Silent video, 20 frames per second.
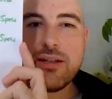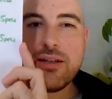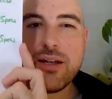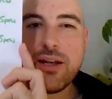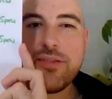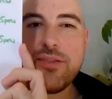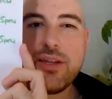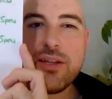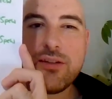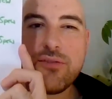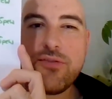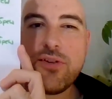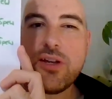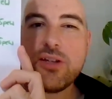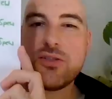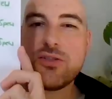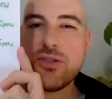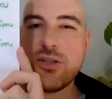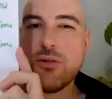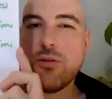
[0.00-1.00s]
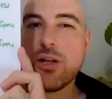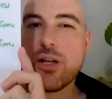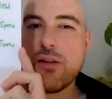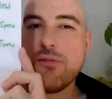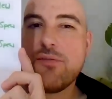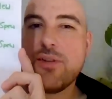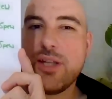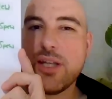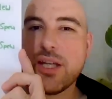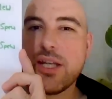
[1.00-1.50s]
I think the first two, I don't
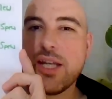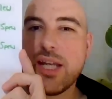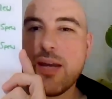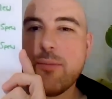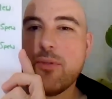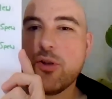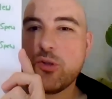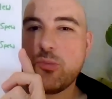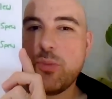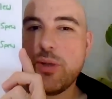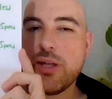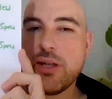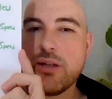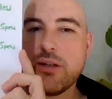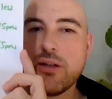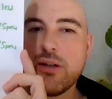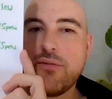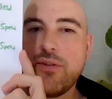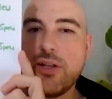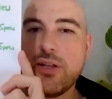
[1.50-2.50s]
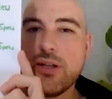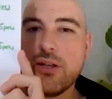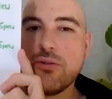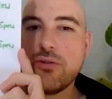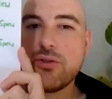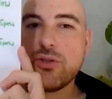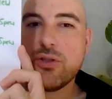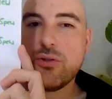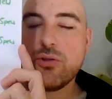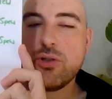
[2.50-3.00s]
think they're going to get much bigger. I think those
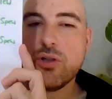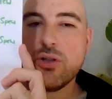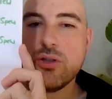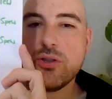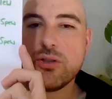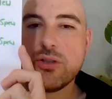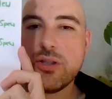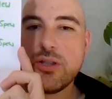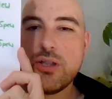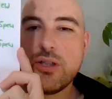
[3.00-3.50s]
two could.